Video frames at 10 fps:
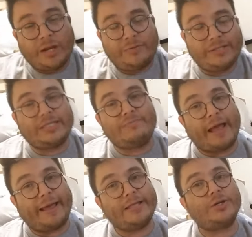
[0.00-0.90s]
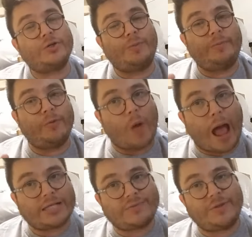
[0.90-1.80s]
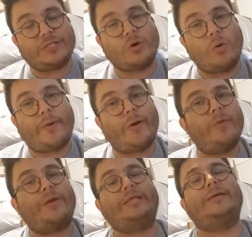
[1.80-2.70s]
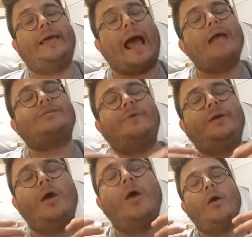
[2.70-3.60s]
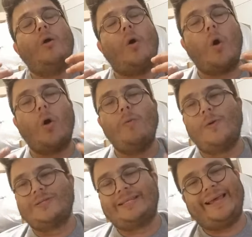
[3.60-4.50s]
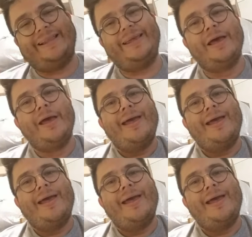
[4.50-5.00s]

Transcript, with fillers: This is my answer to people who ask me this over and over, because they ask me almost daily,